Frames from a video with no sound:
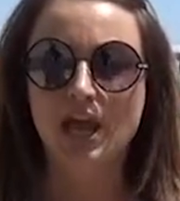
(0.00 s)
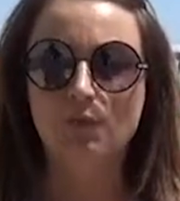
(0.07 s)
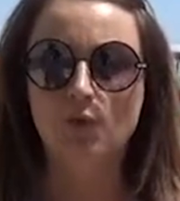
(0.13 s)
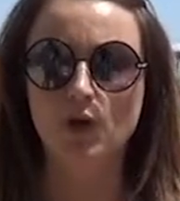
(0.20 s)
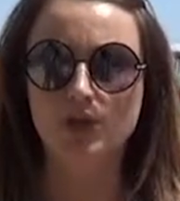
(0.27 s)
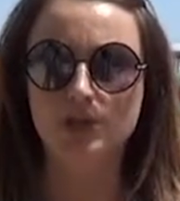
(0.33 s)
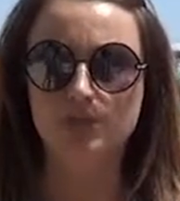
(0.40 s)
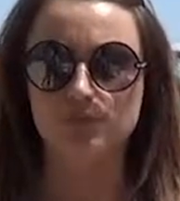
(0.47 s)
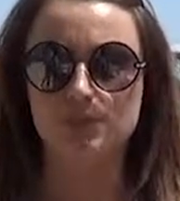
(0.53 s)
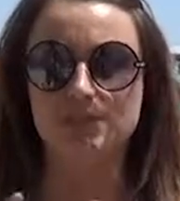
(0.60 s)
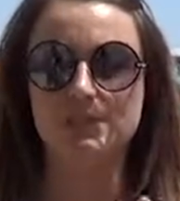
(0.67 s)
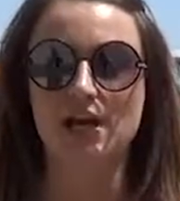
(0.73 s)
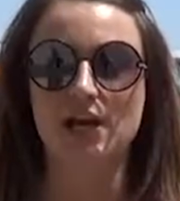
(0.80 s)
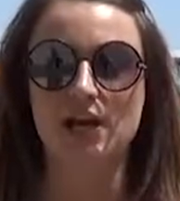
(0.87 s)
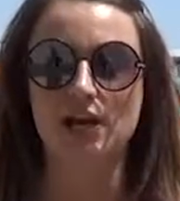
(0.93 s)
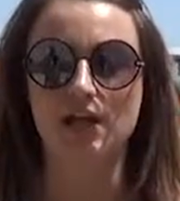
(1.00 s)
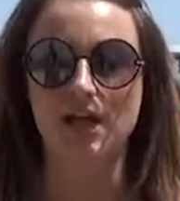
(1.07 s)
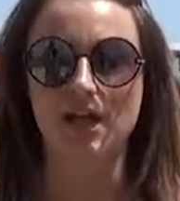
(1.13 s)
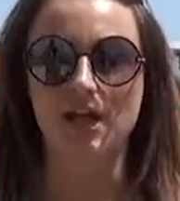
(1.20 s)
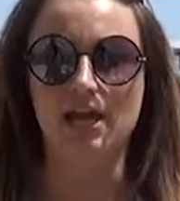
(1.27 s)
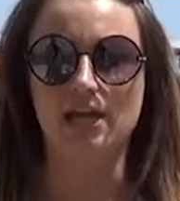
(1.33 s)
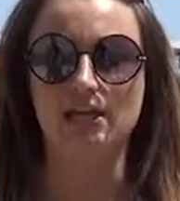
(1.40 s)
working retail
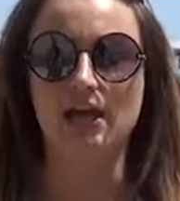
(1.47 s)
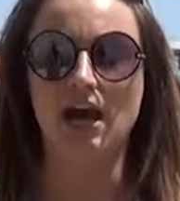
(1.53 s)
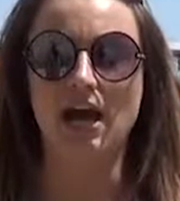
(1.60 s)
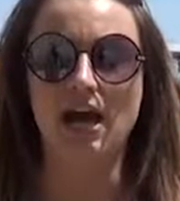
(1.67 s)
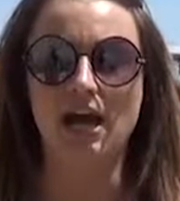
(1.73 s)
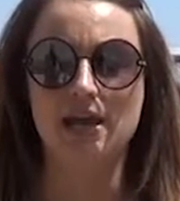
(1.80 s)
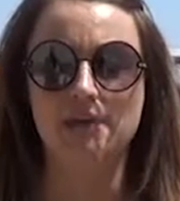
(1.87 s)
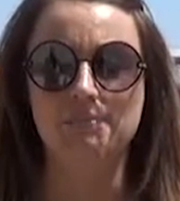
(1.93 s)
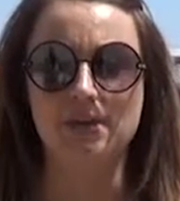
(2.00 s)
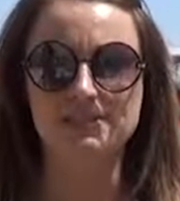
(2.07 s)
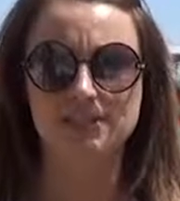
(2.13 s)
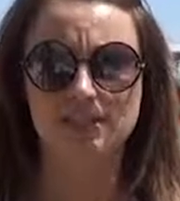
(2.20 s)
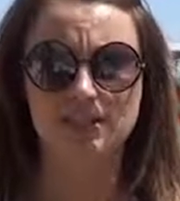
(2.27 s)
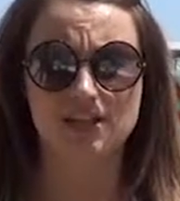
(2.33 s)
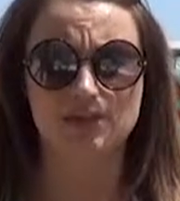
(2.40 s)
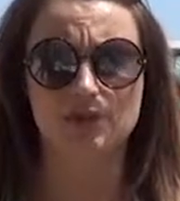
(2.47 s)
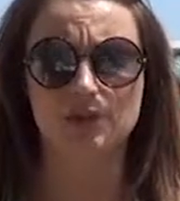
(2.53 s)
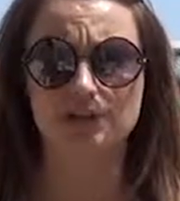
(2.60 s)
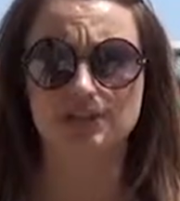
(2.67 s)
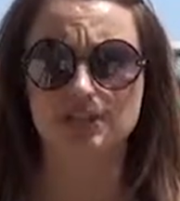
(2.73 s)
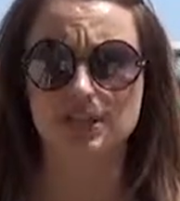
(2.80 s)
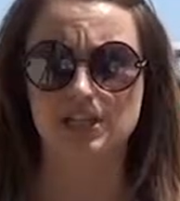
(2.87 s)
and I basically have worked